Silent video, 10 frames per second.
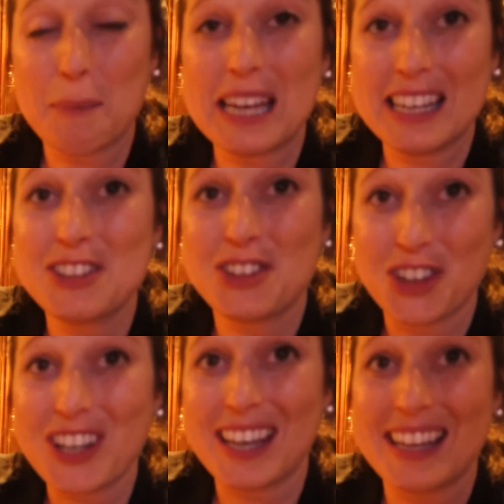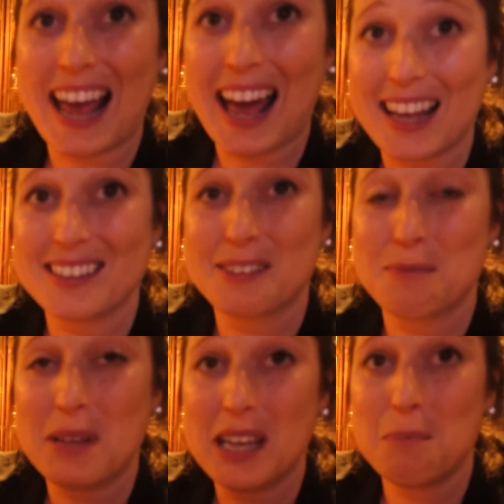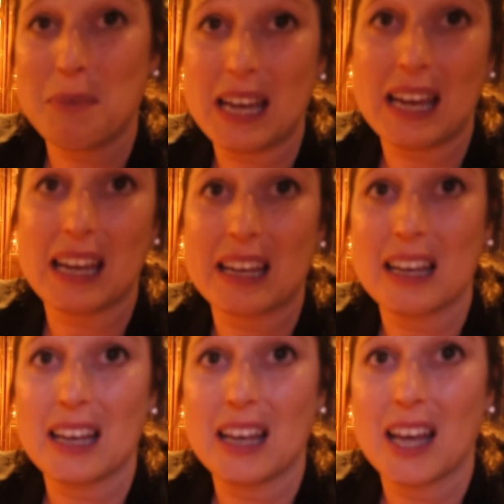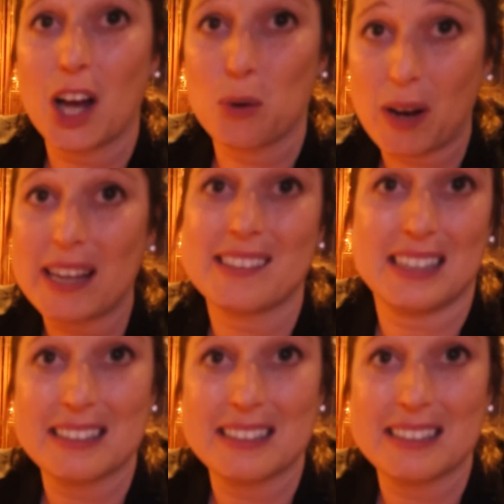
he took it as me being a racist.